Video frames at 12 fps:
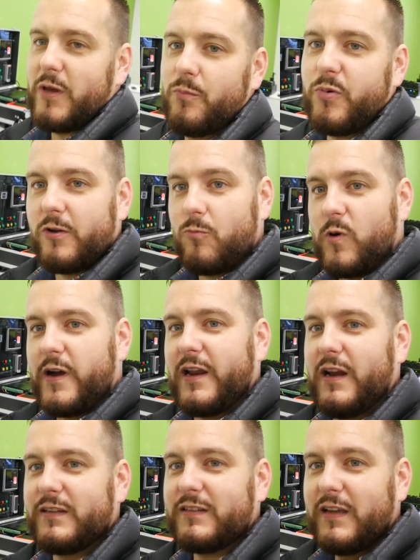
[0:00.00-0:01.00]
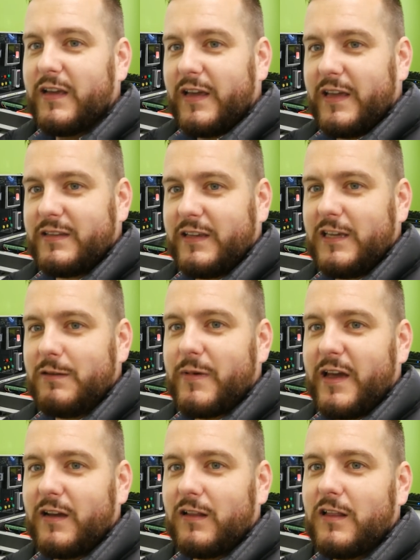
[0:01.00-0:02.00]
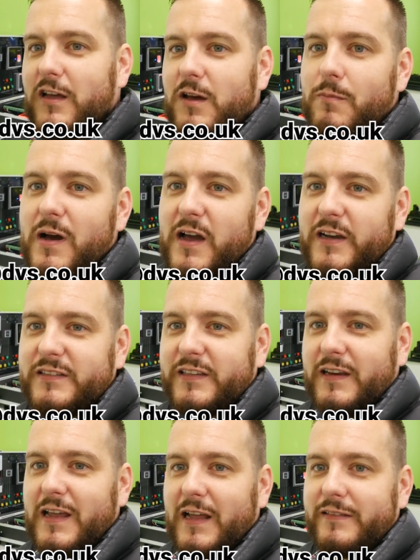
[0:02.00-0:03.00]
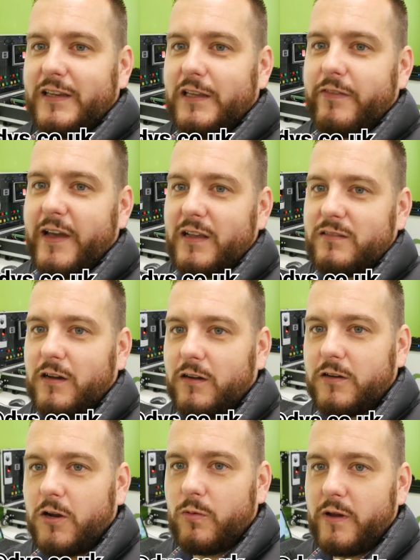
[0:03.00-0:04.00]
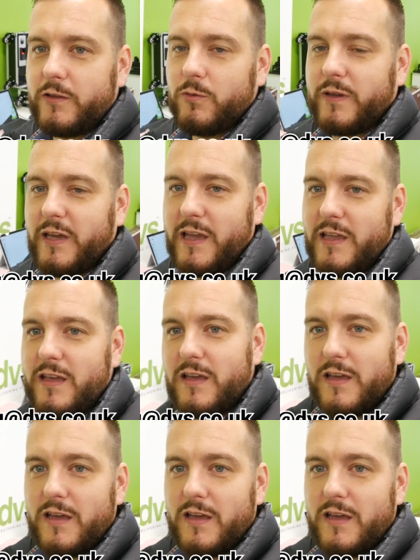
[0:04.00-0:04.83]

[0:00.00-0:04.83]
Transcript: Pinpoint wireless is email marketing@dvs.co.uk